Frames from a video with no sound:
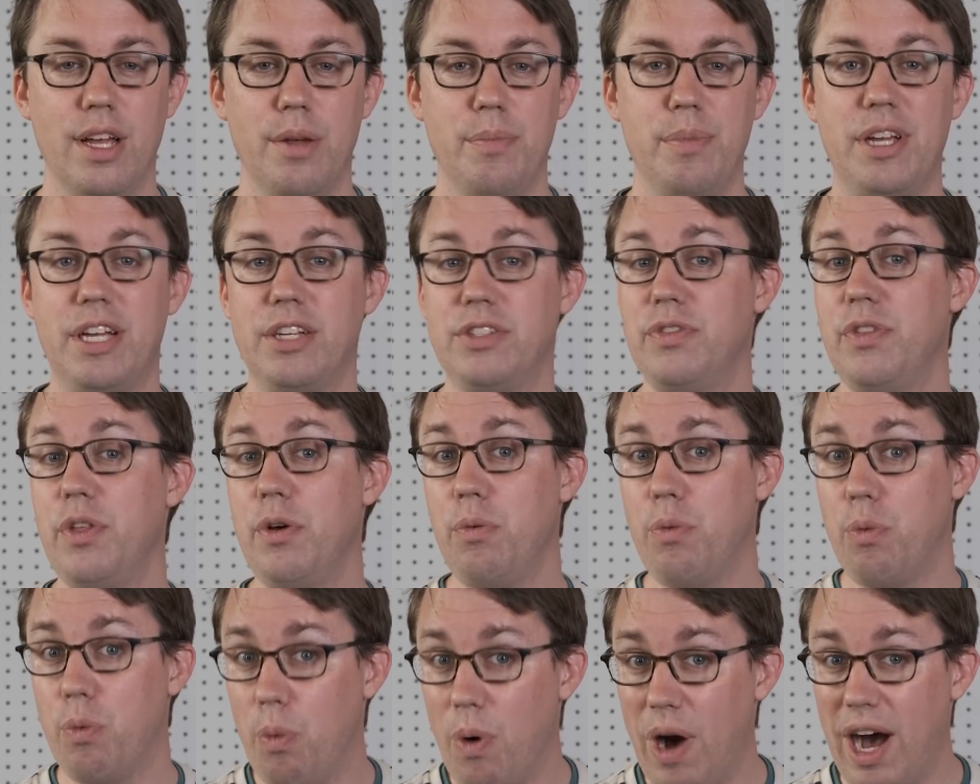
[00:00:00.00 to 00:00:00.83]
Because of the
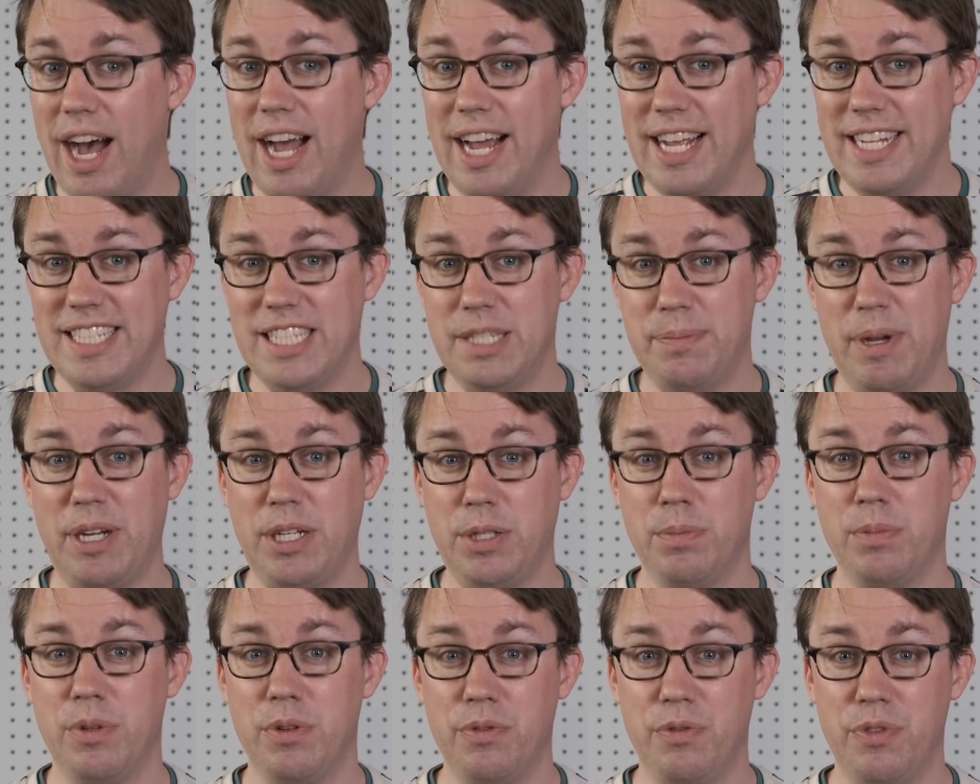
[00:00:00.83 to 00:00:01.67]
wide
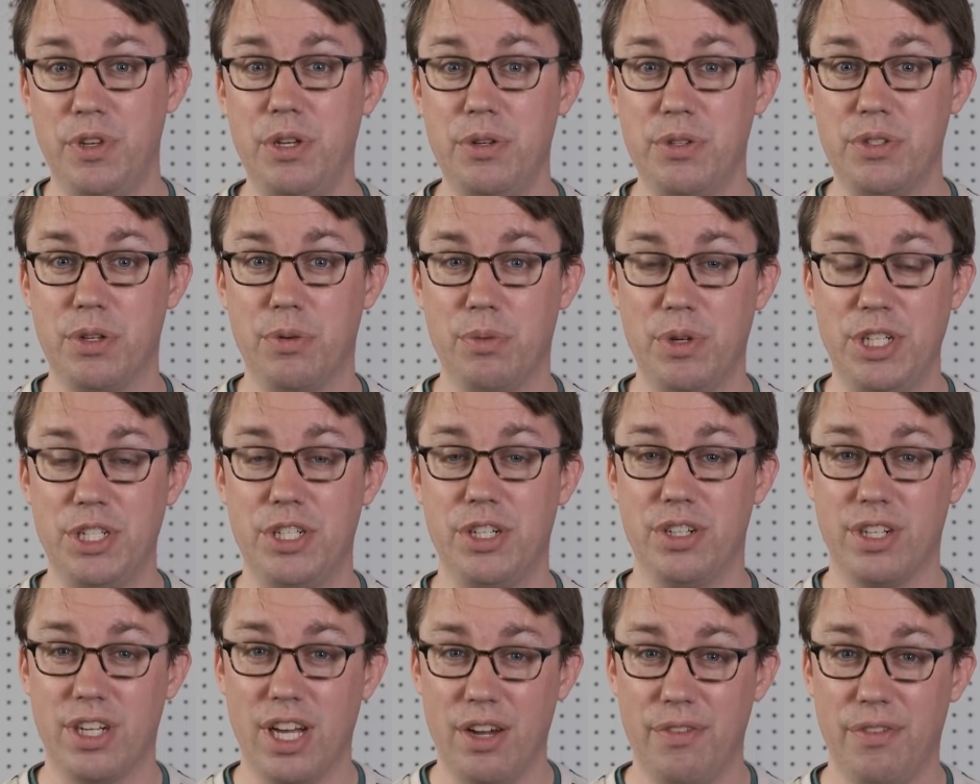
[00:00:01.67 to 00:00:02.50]
spectrum of views on
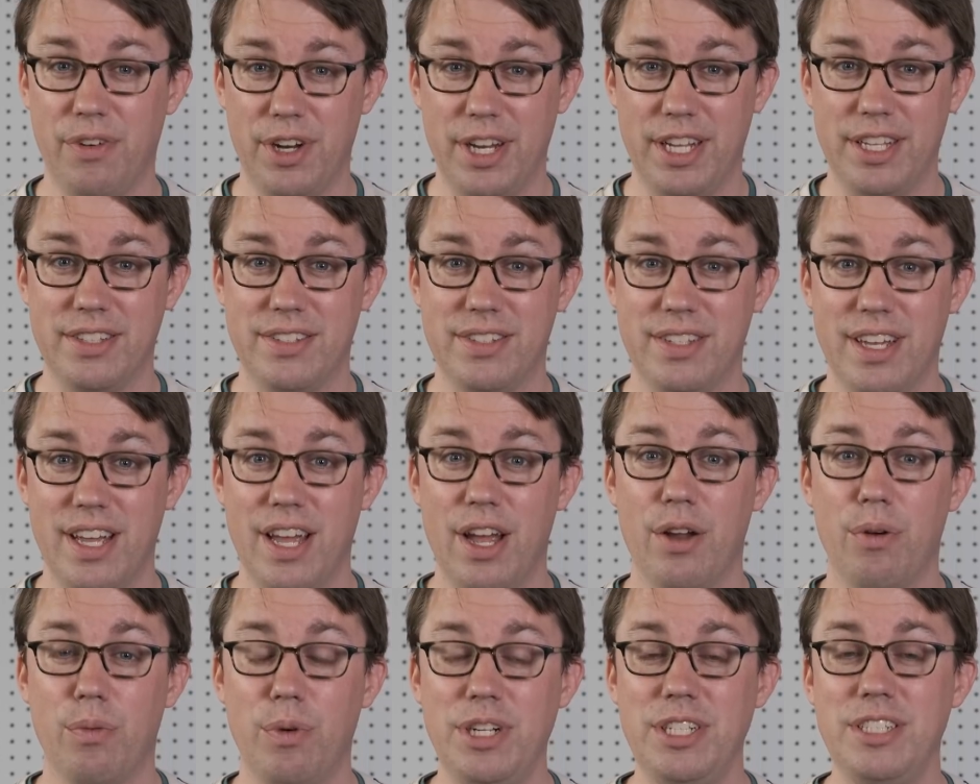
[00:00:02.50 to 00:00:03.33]
regional governance,
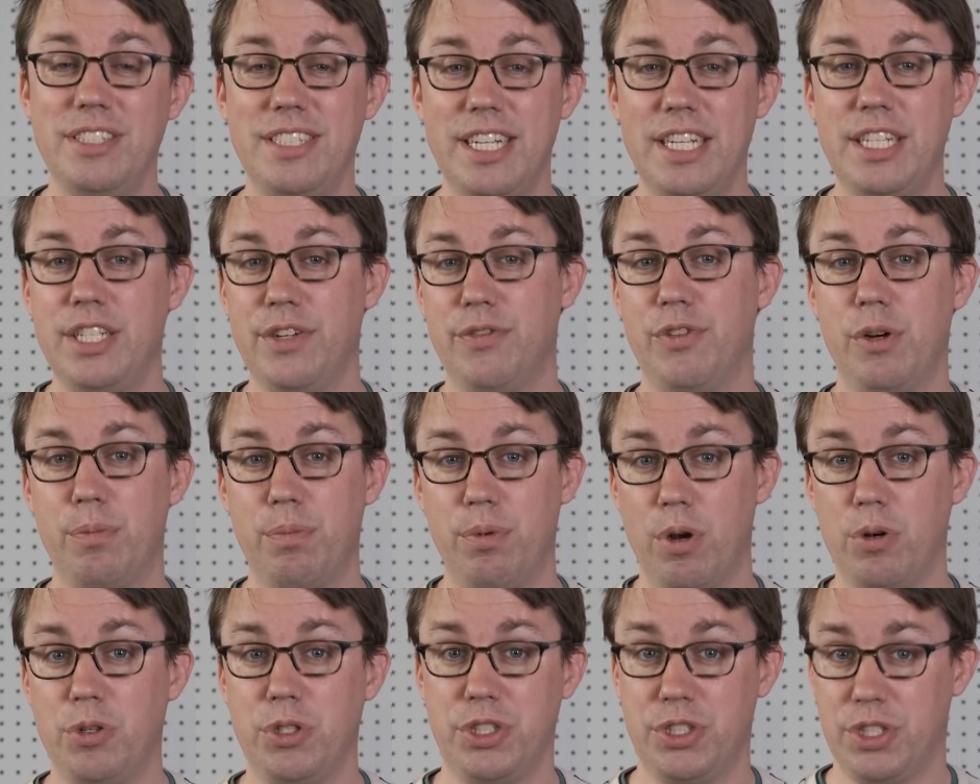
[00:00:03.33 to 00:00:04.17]
regions take different
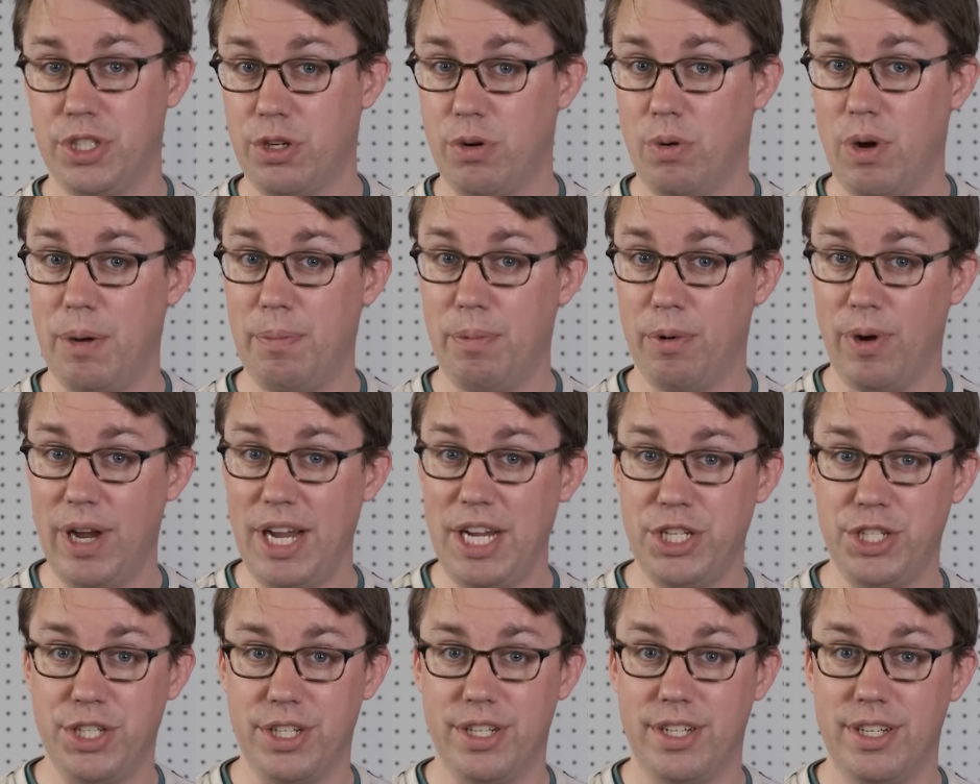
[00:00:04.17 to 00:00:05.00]
approaches to
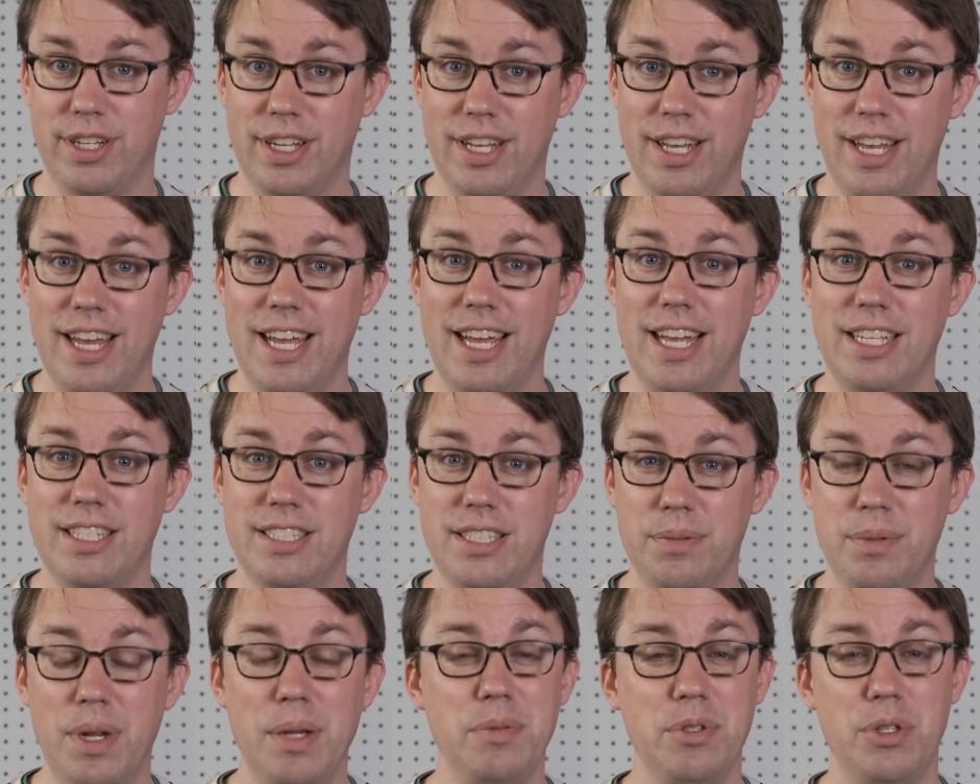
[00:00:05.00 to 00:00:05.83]
cooperation, and
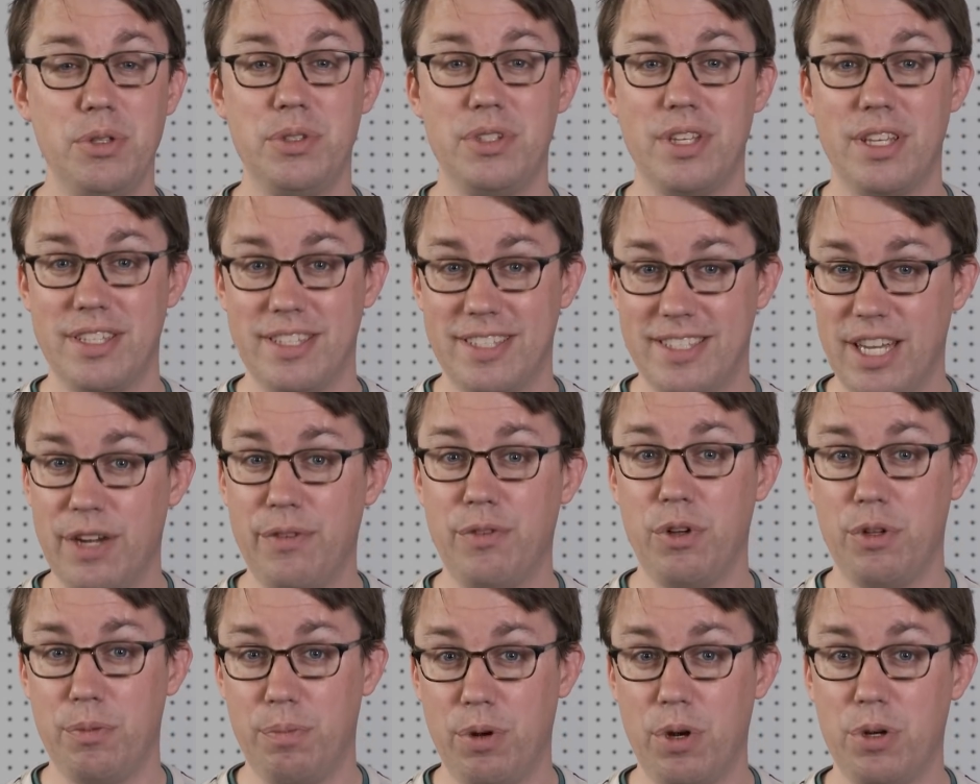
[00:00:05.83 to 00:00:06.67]
sometimes use
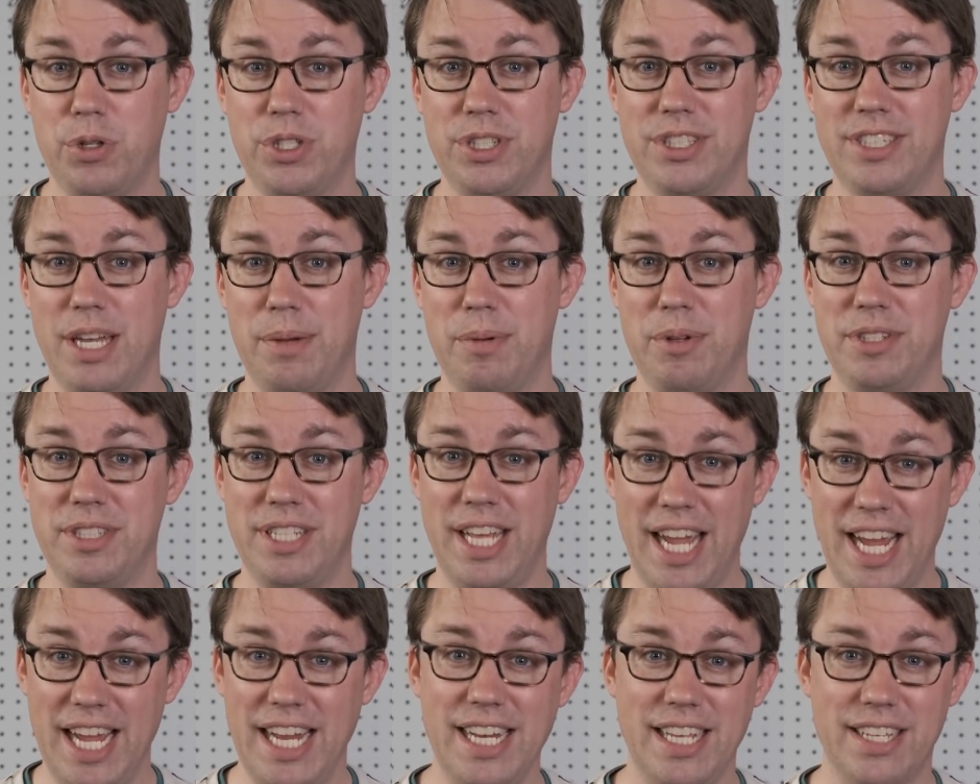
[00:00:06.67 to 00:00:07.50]
several approaches
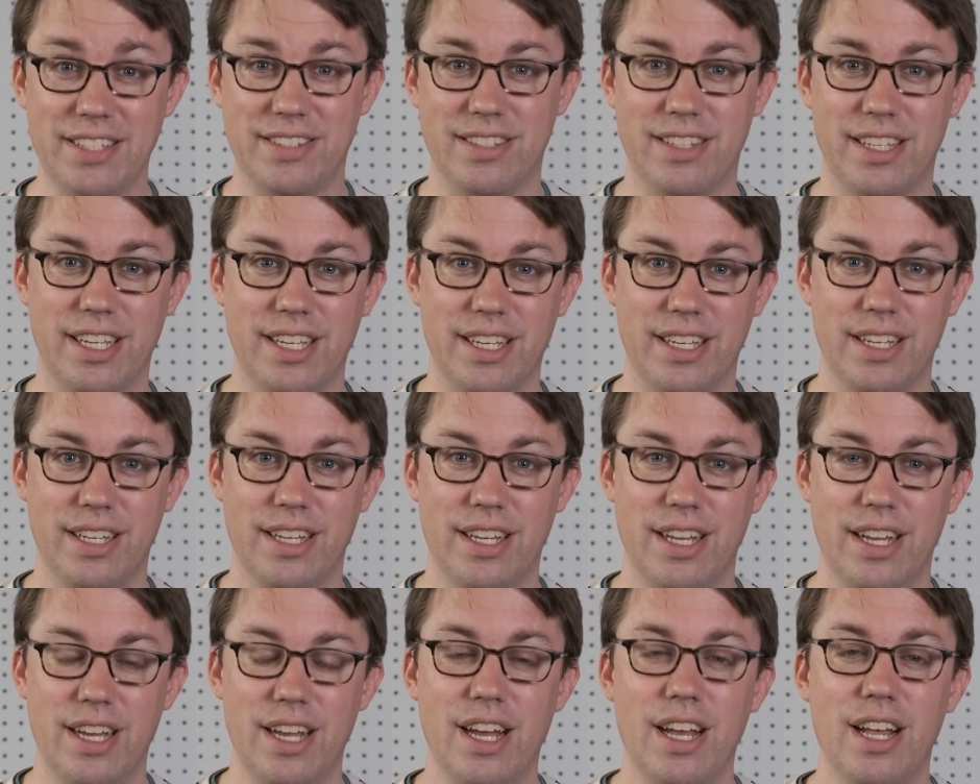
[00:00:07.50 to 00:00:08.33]
simultaneously.
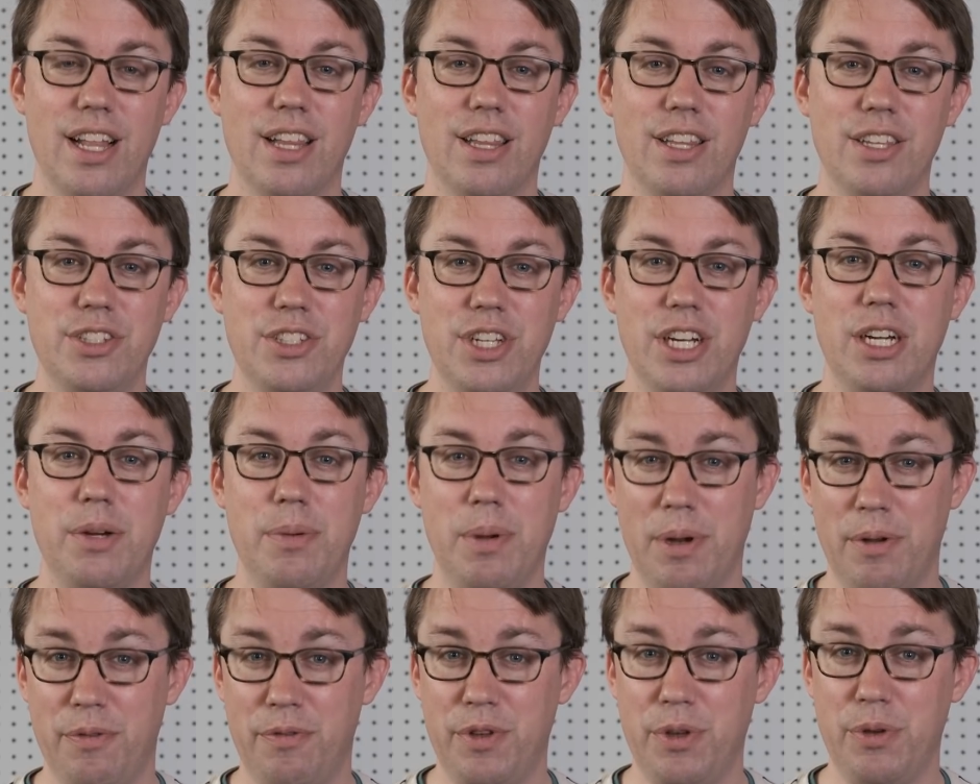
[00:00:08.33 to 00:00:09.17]
Let's talk
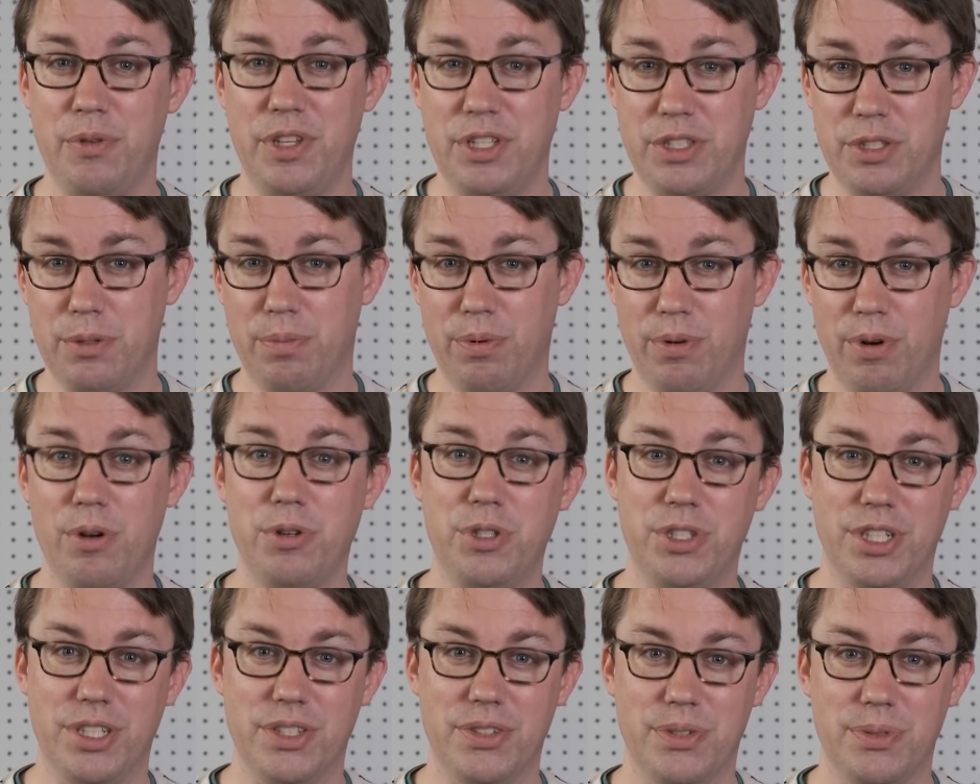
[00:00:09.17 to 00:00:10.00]
about a few of these
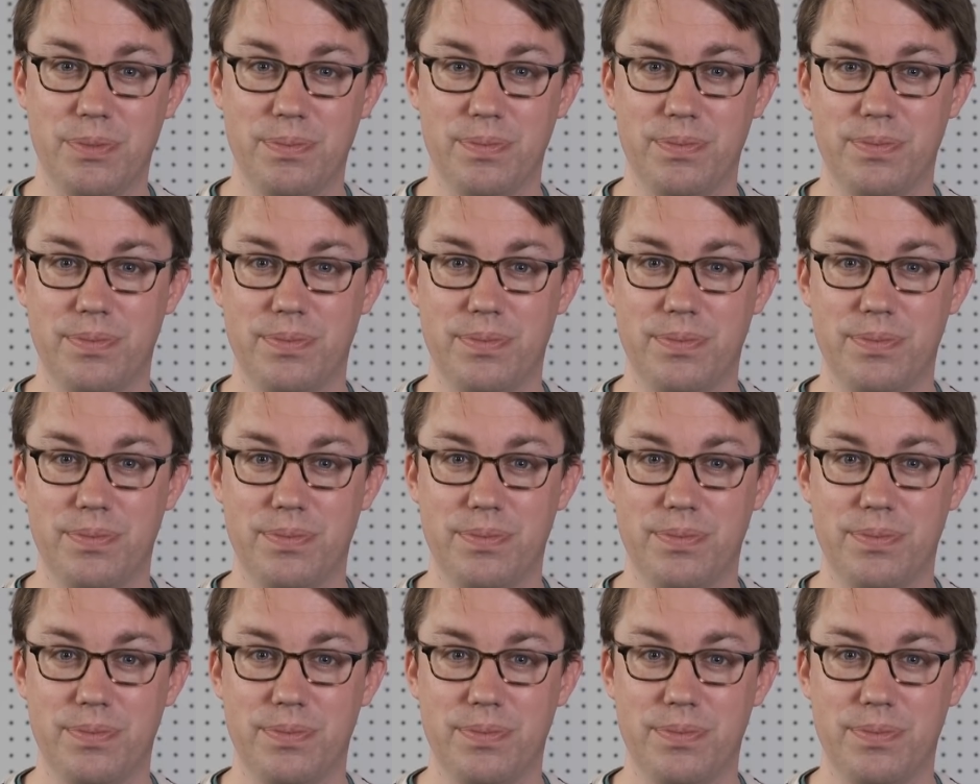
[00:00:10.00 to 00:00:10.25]
approaches.